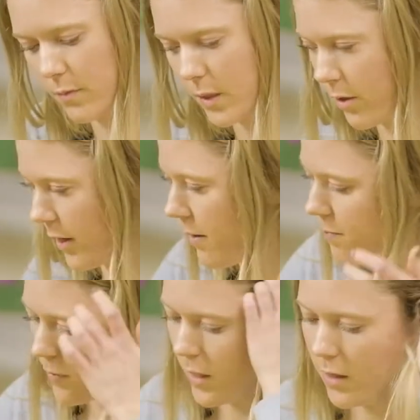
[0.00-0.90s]
Okay,
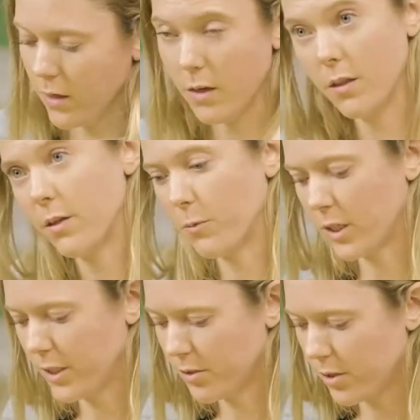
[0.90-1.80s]
then we're going
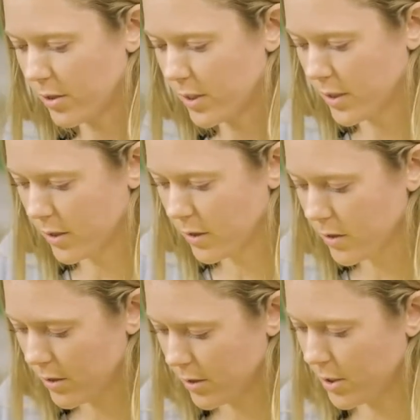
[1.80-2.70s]
to use our
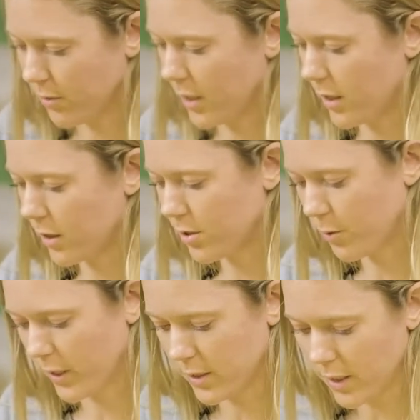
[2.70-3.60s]
scissors to cut our
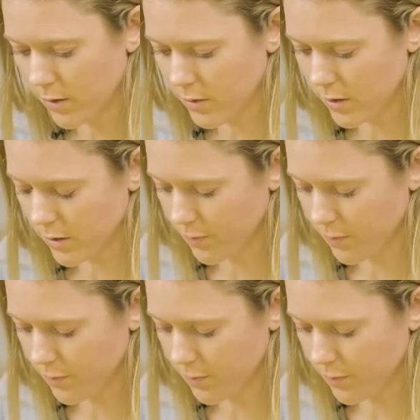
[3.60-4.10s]
squares out.